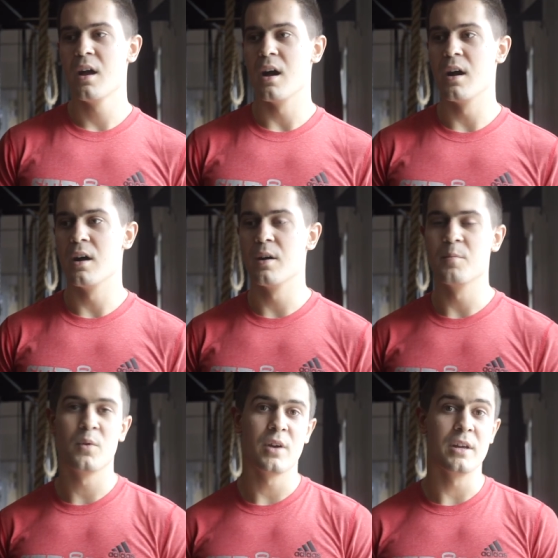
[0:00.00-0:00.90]
Um,
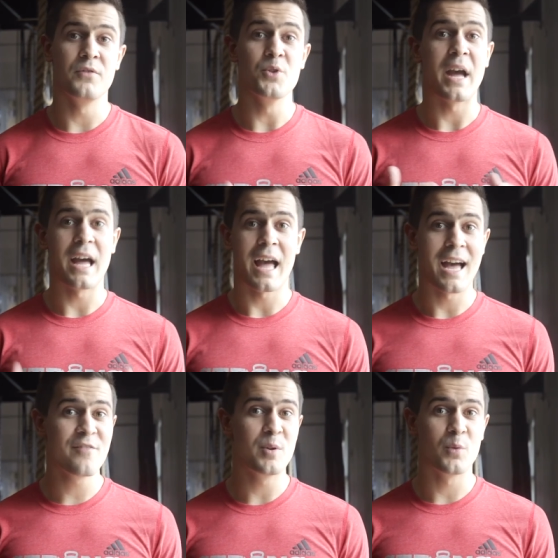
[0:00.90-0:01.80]
if you
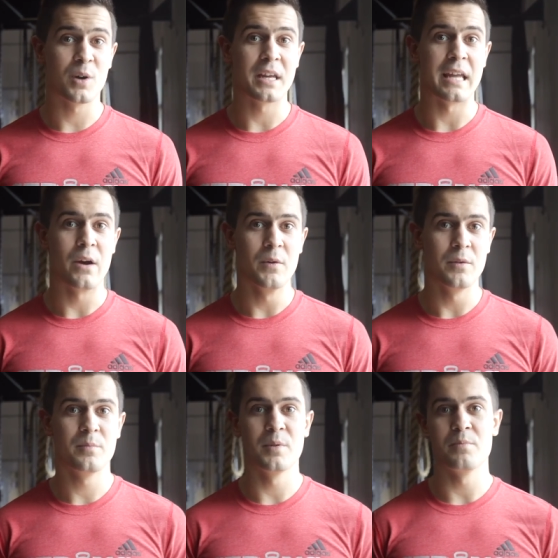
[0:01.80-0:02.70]
have been working out,
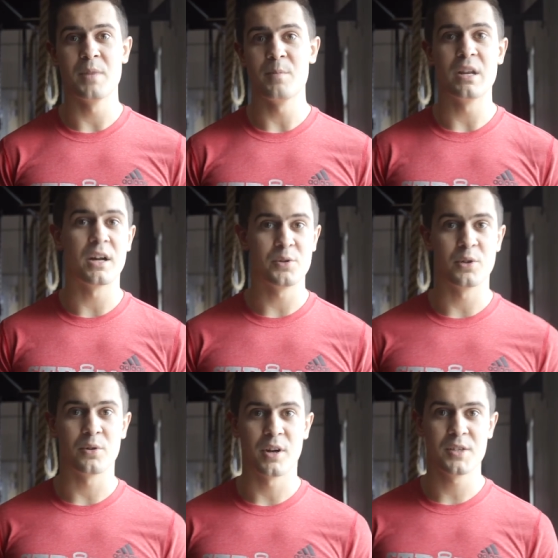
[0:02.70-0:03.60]
but maybe not doing
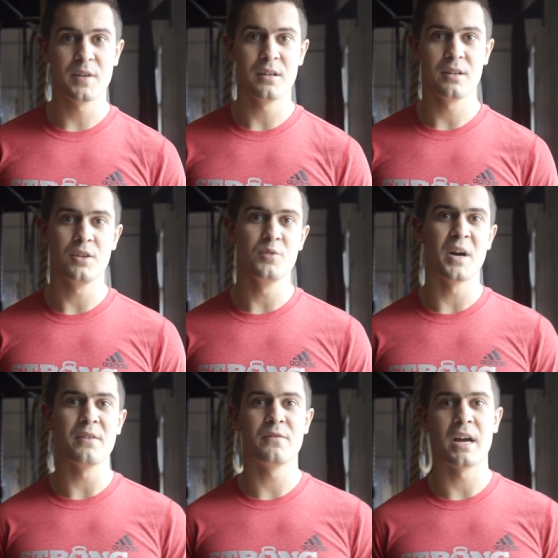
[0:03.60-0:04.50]
CrossFit, you
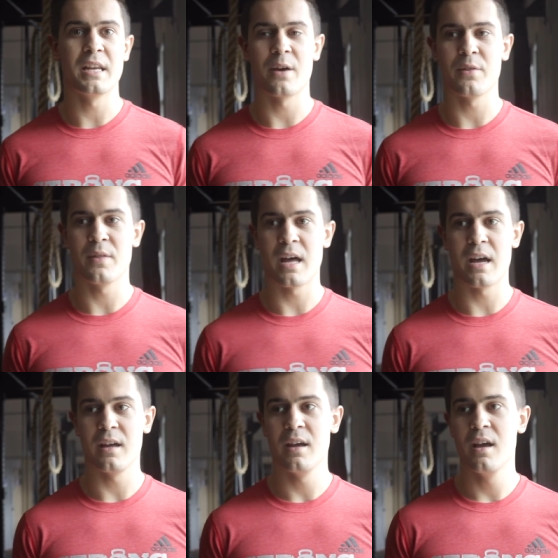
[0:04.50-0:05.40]
might find out that
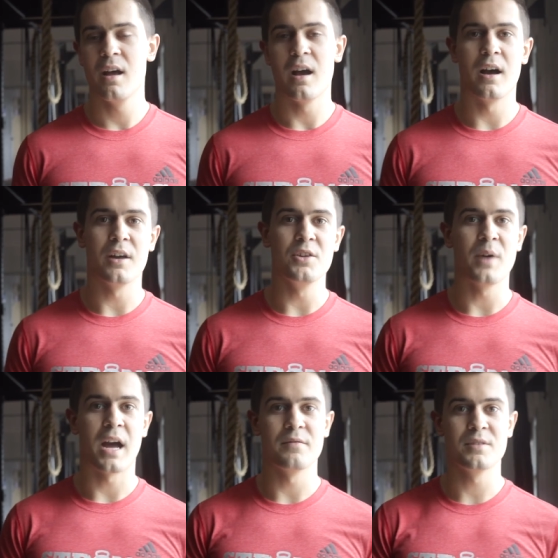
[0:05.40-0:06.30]
uh, you
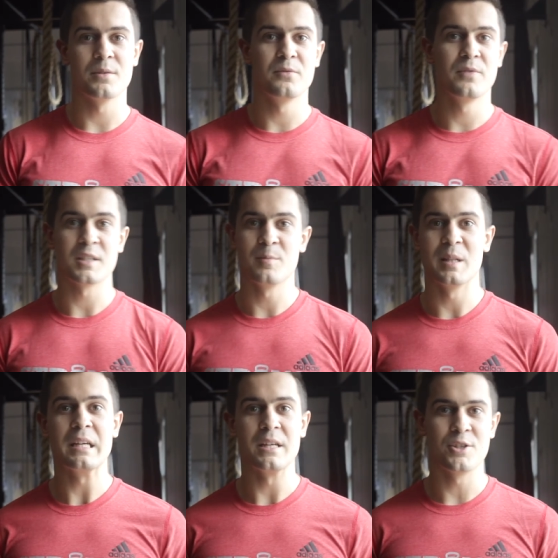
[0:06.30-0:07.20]
have some
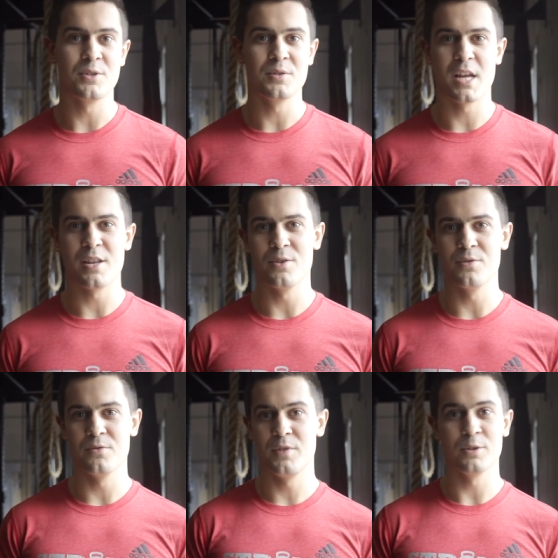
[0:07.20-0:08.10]
flexibility issues and you
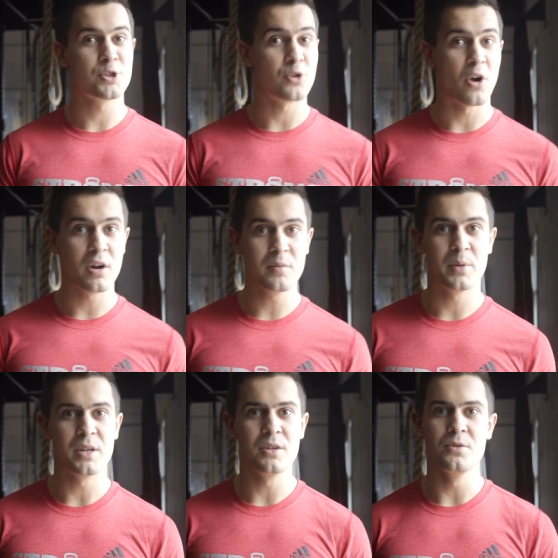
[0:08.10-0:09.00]
feel strong,
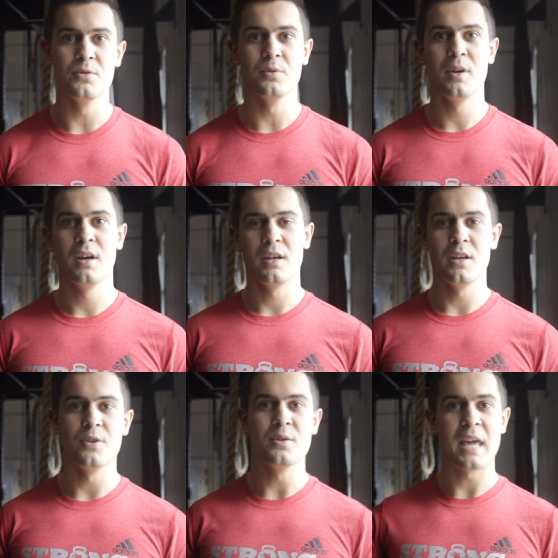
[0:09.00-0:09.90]
but you you
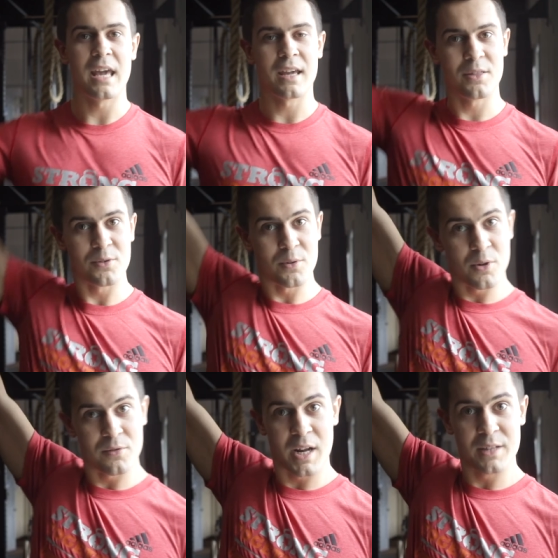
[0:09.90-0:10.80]
know you can't get through an
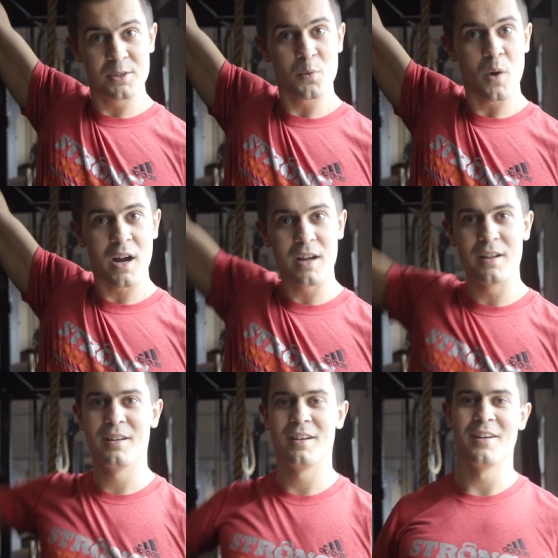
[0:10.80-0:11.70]
overhead squat
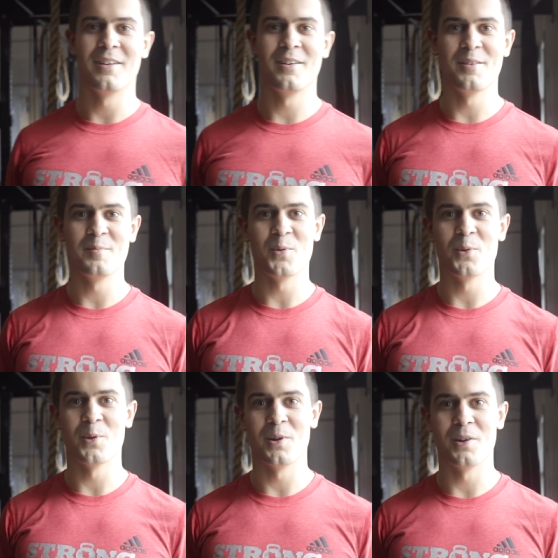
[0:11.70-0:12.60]
um,
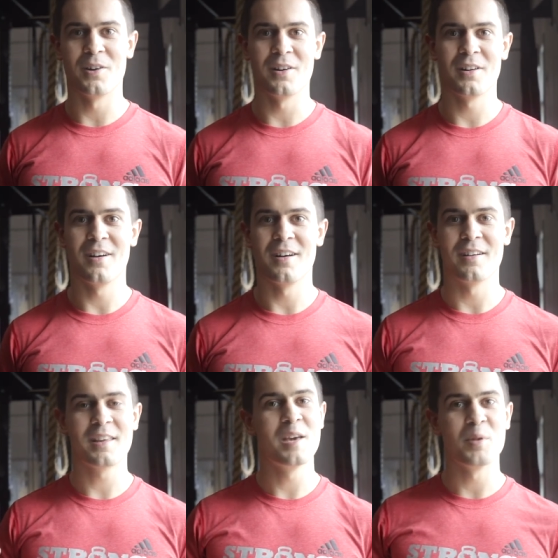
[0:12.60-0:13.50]
or a uh,
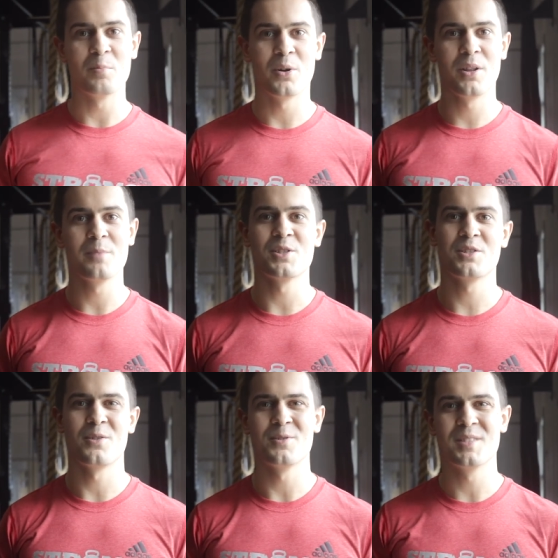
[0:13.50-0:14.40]
kipping pull-up.
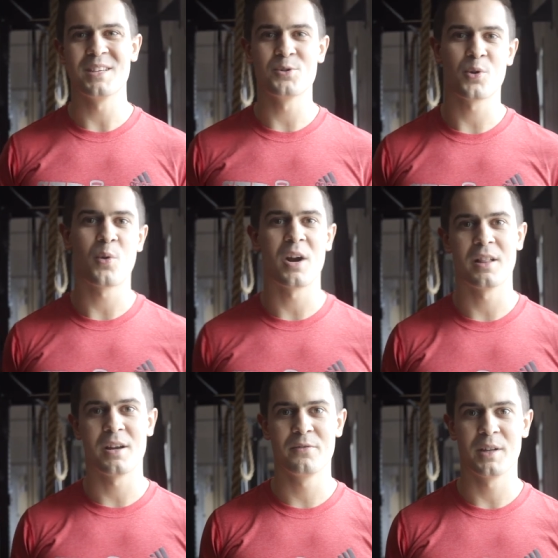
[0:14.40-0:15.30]
Just those things require a
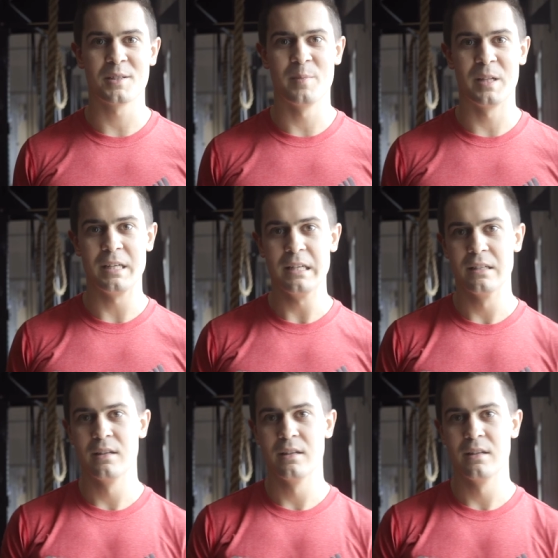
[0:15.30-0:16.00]
lot of flexibility.